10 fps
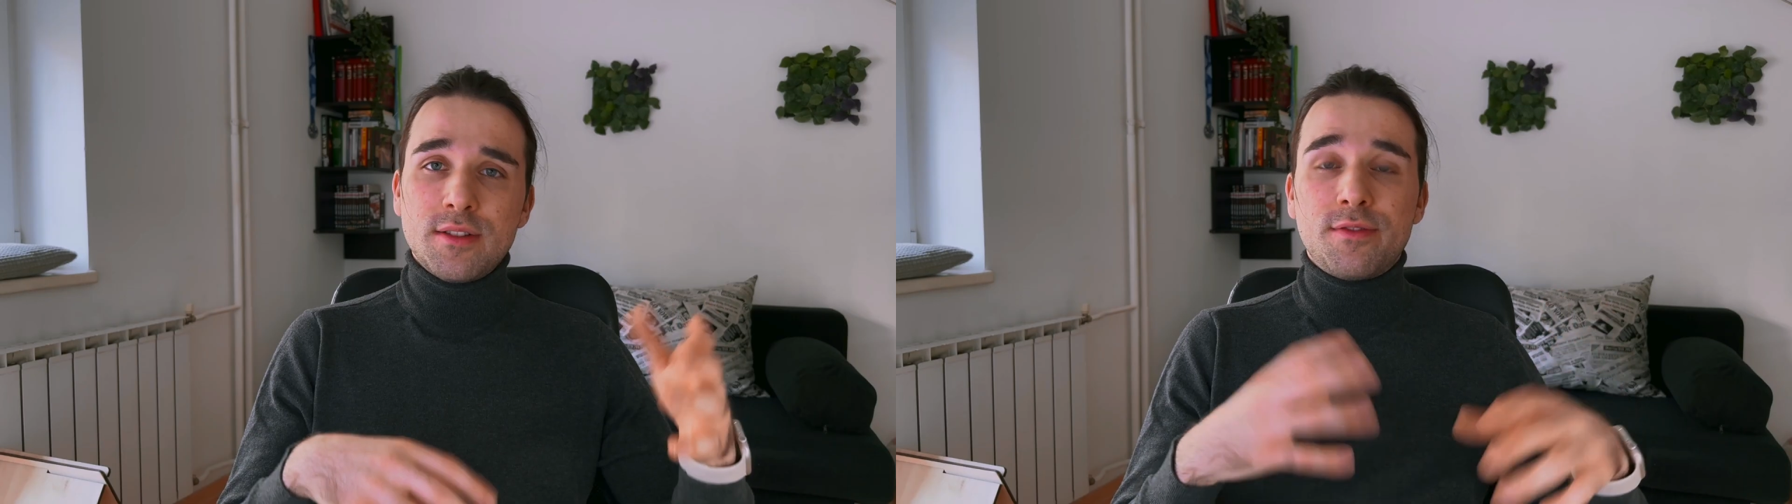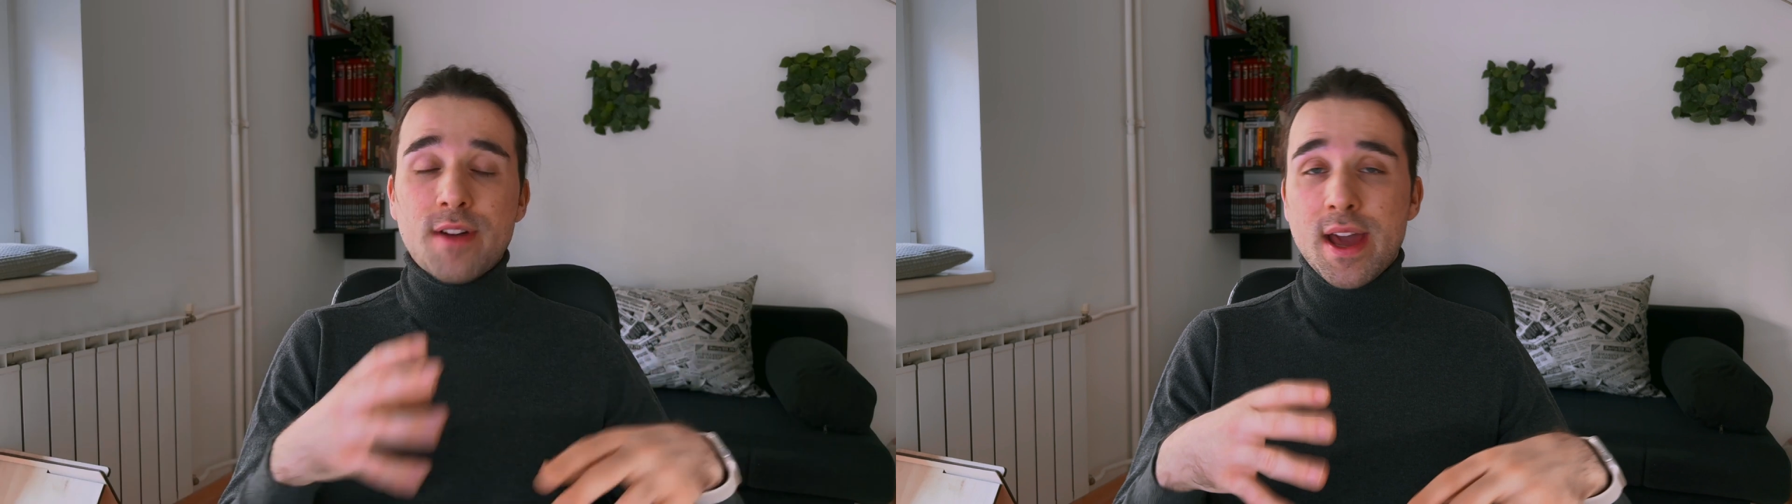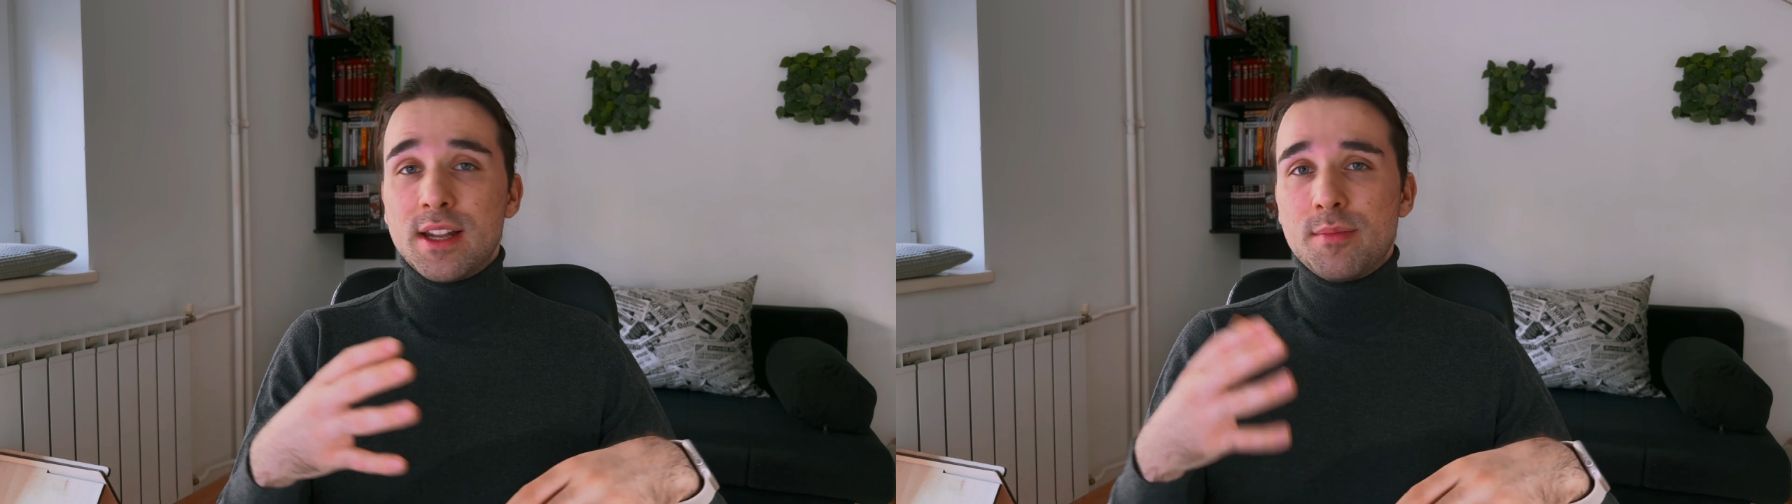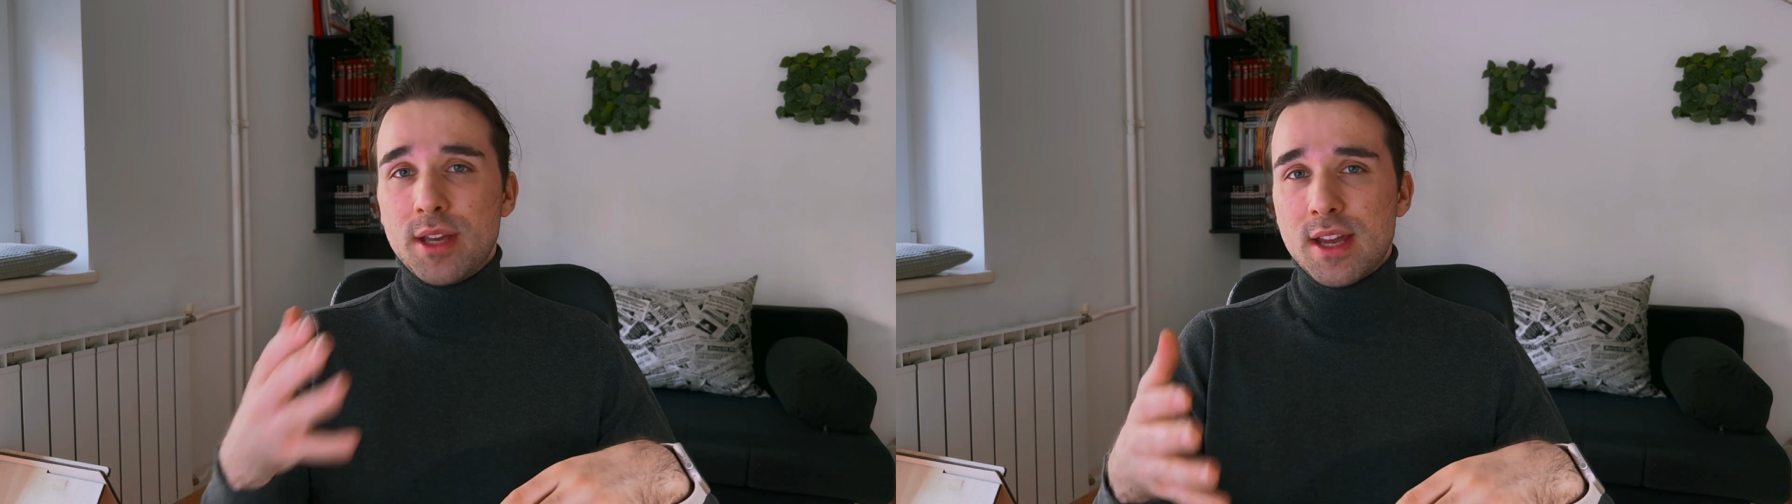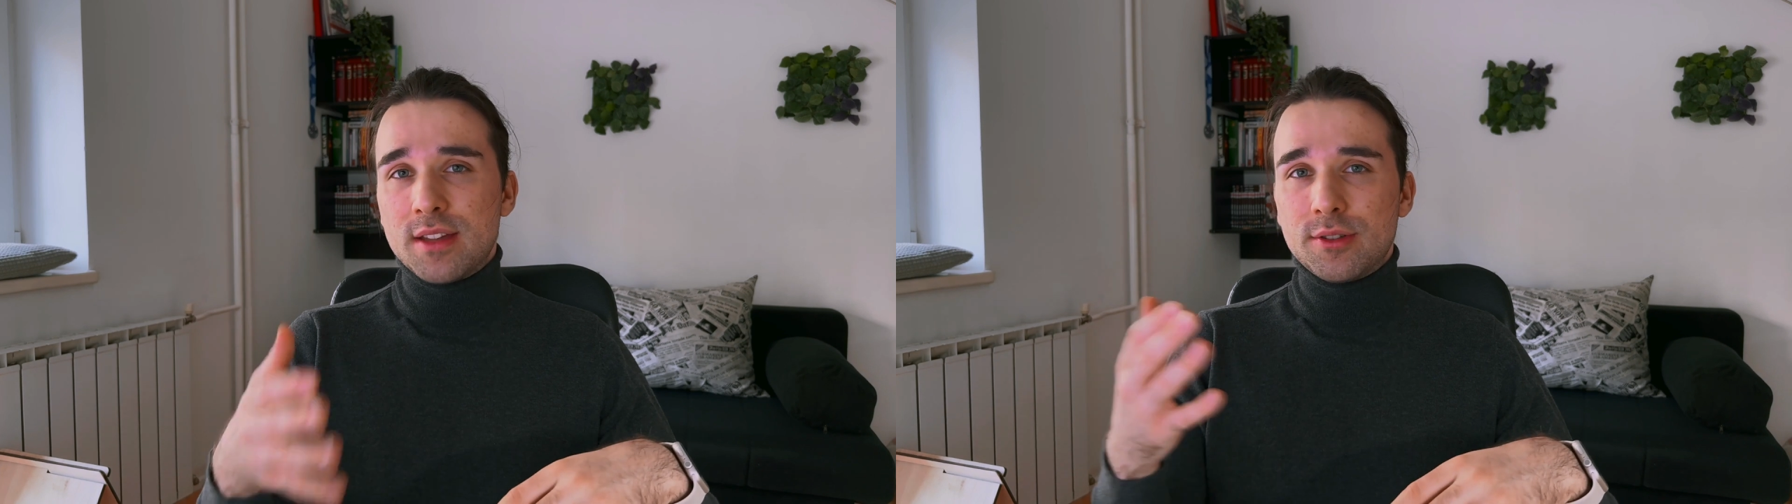finally
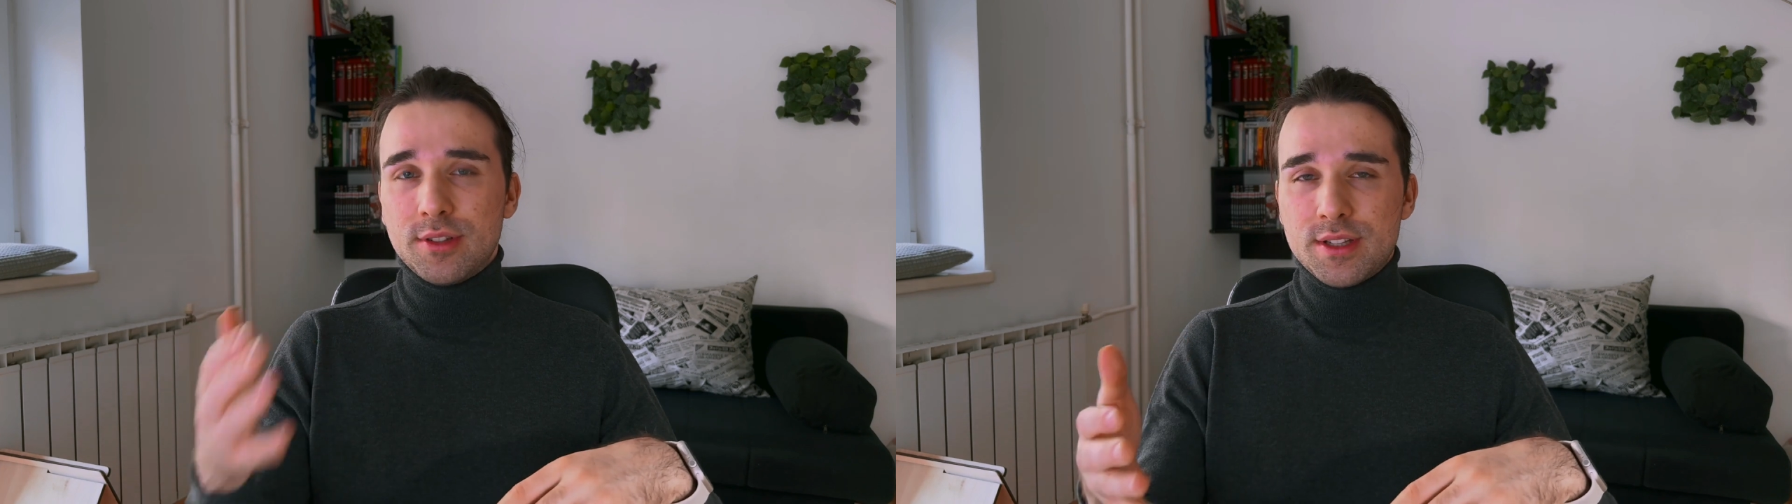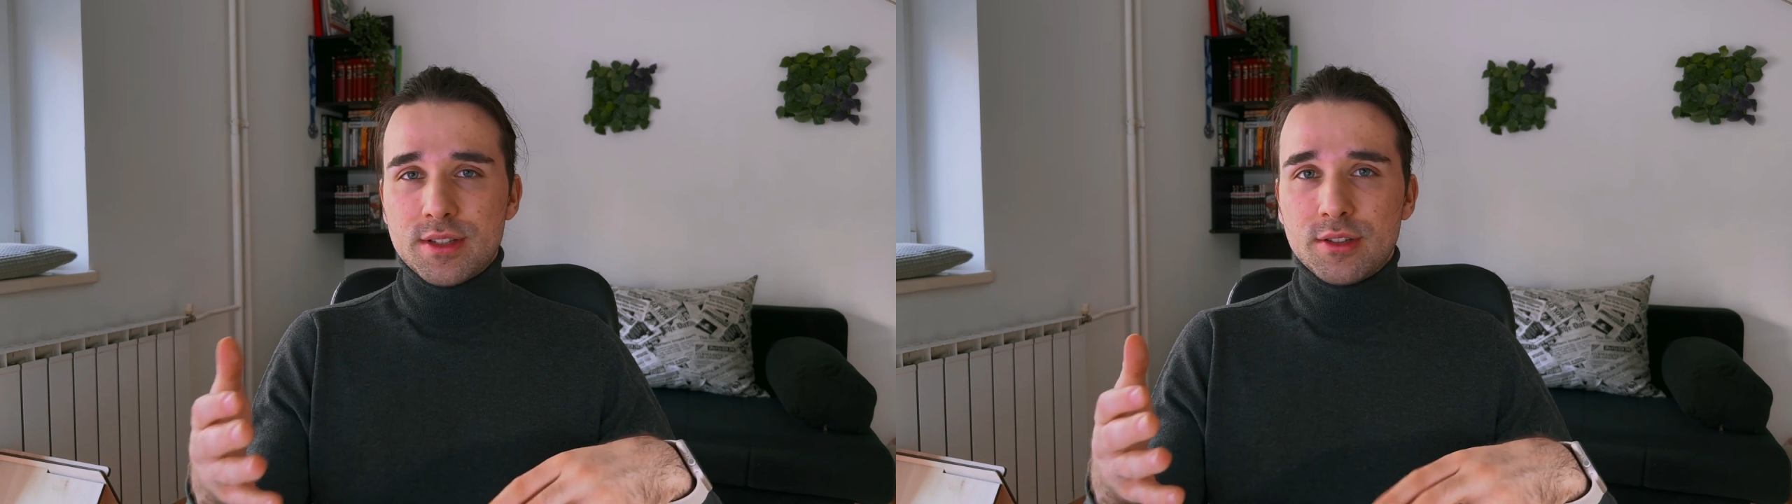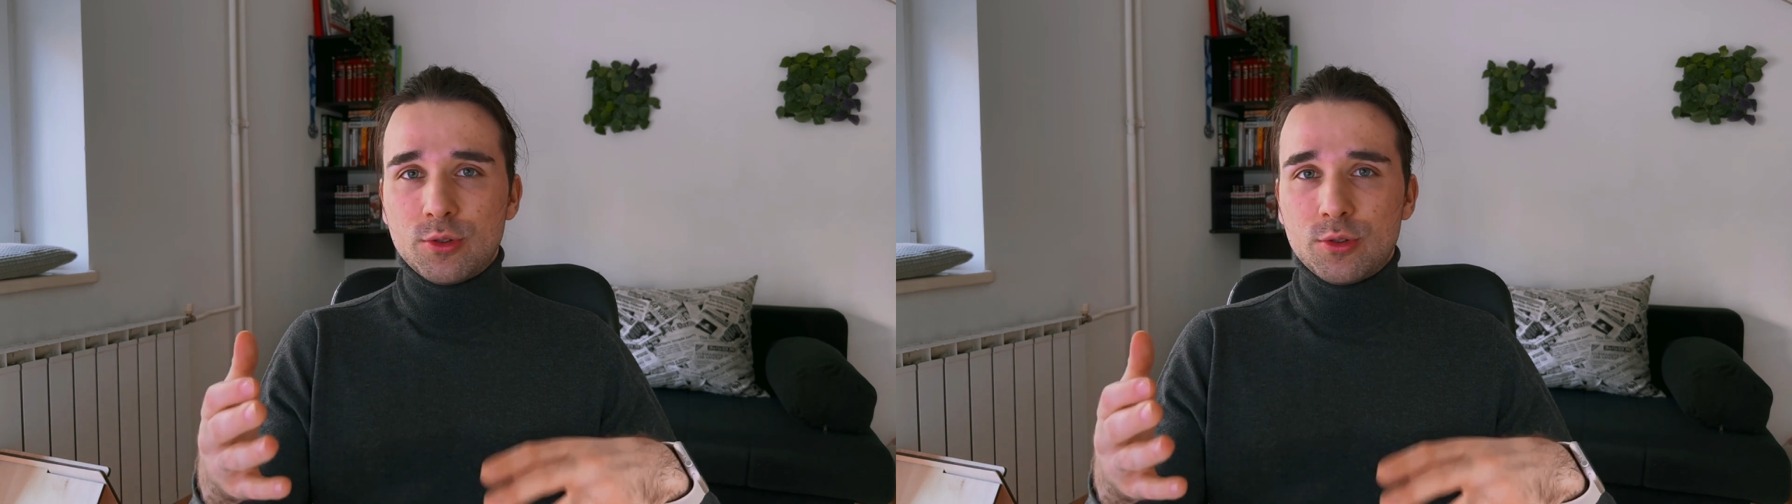began to listen